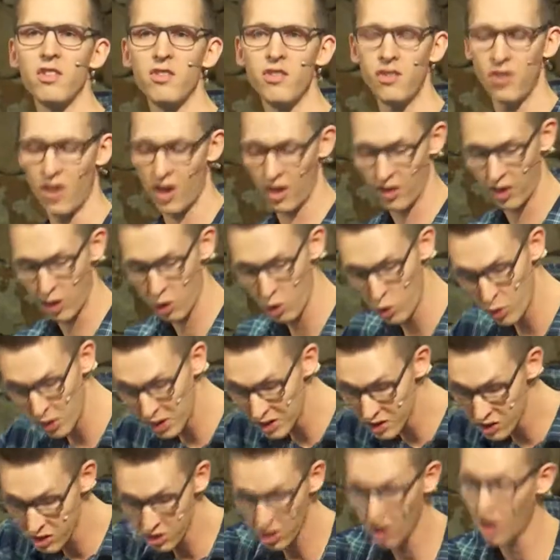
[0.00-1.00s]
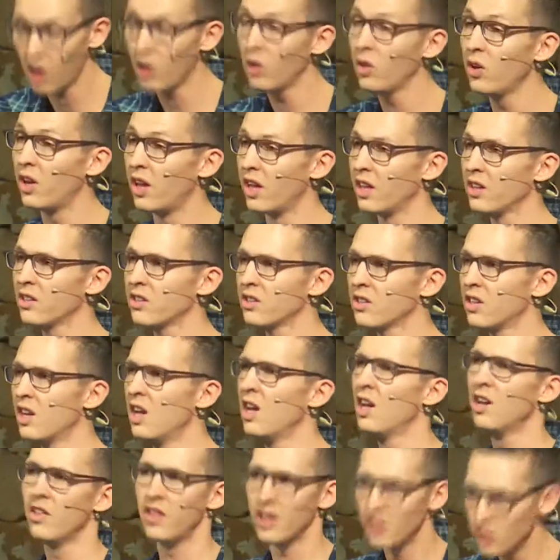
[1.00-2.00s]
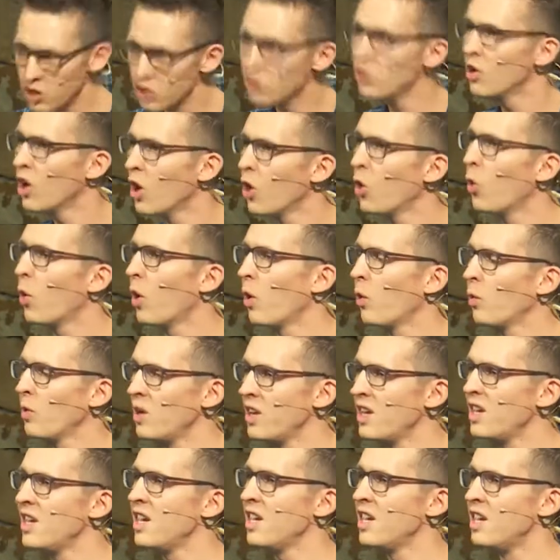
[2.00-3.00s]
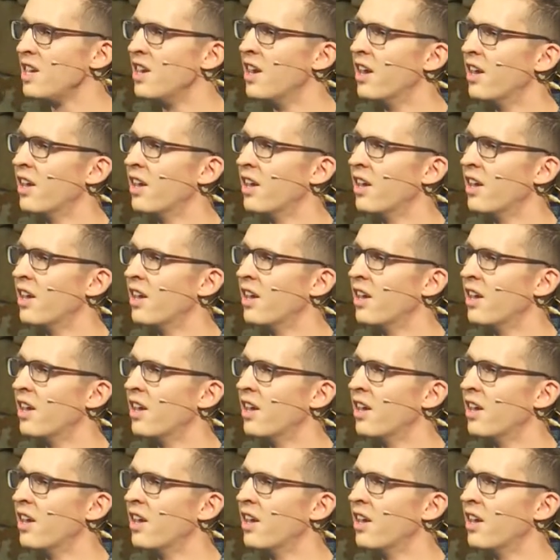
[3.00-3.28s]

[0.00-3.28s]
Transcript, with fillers: Father who has told us that you know what we need.